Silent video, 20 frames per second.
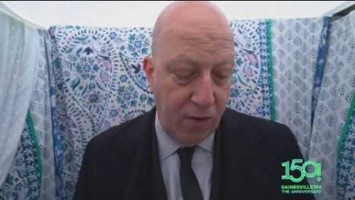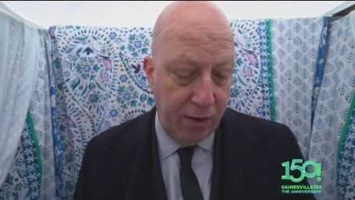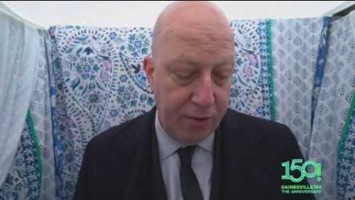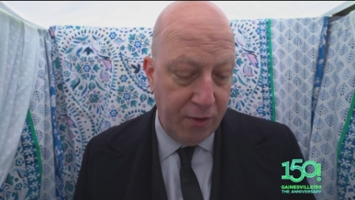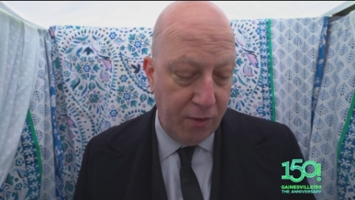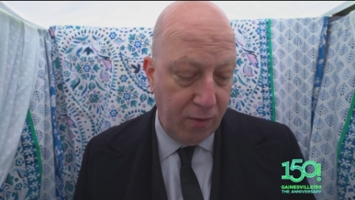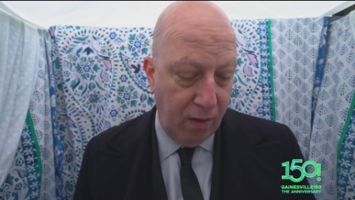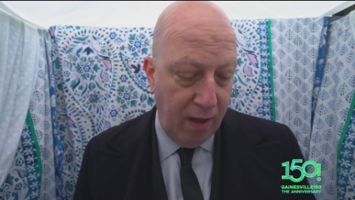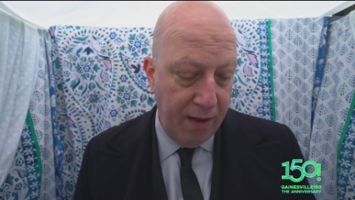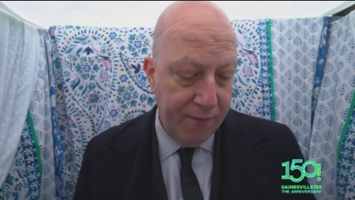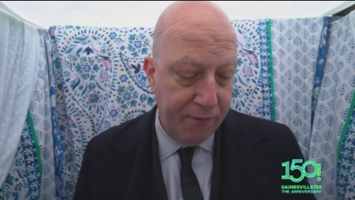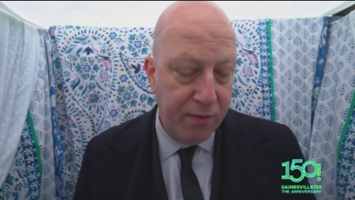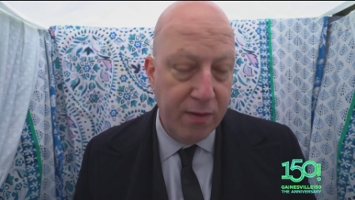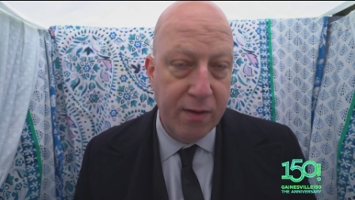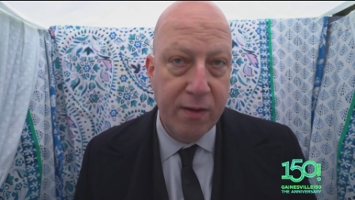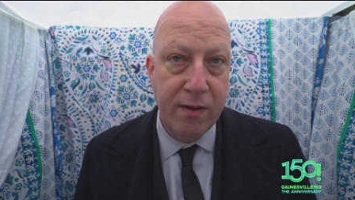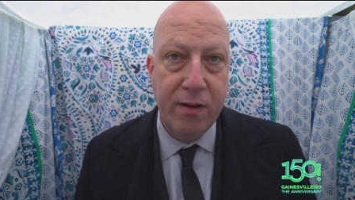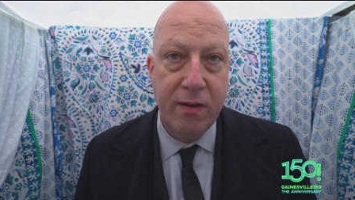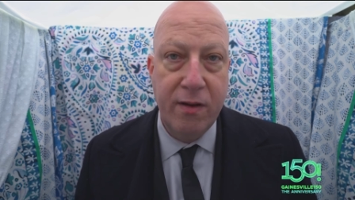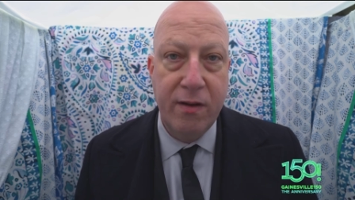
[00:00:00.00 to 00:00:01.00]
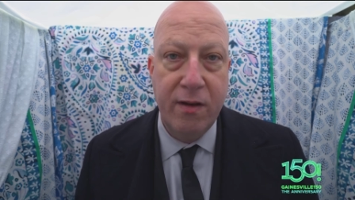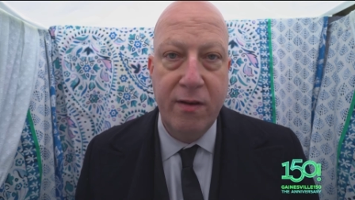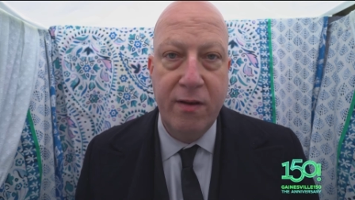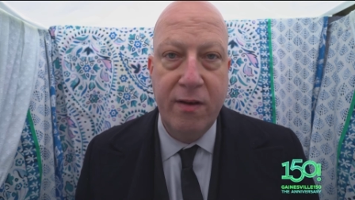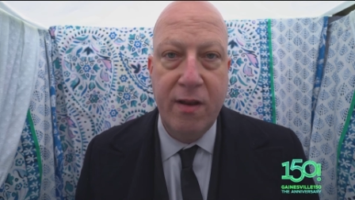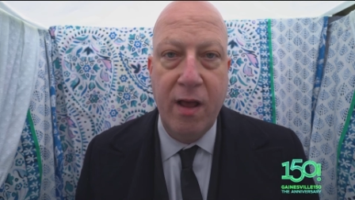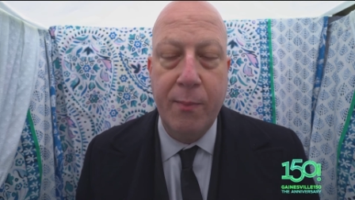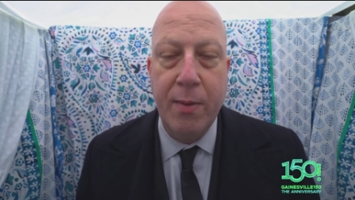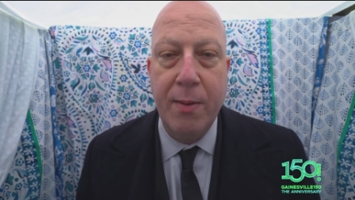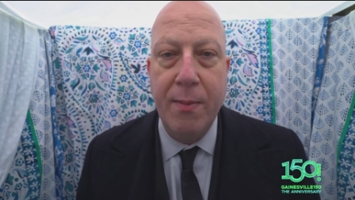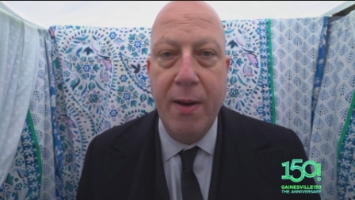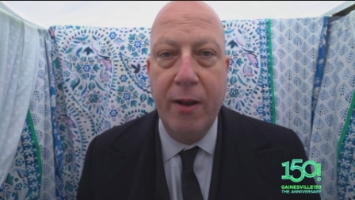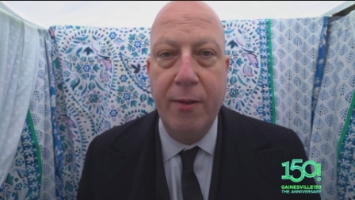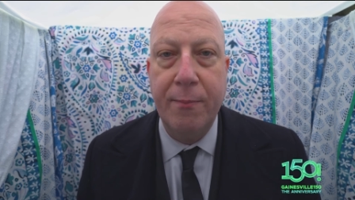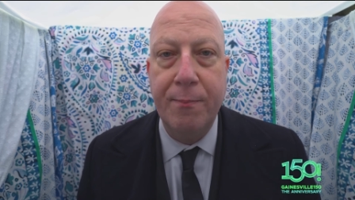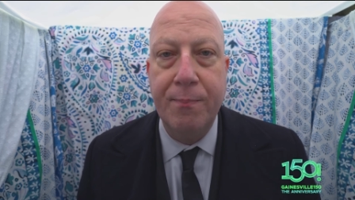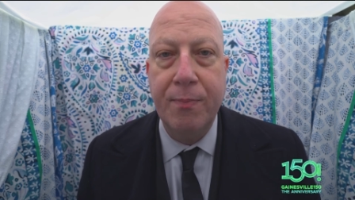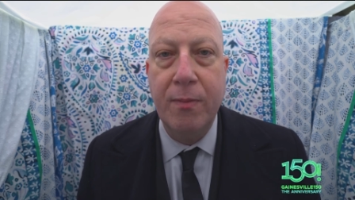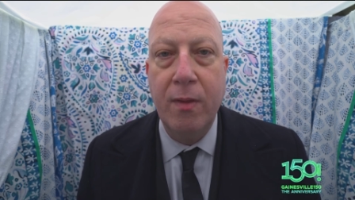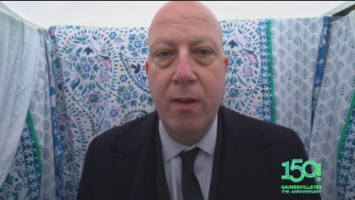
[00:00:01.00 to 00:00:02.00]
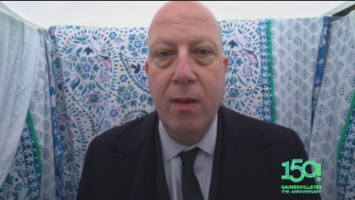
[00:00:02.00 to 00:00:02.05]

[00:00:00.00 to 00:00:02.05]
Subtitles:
on your life? Tell me about them.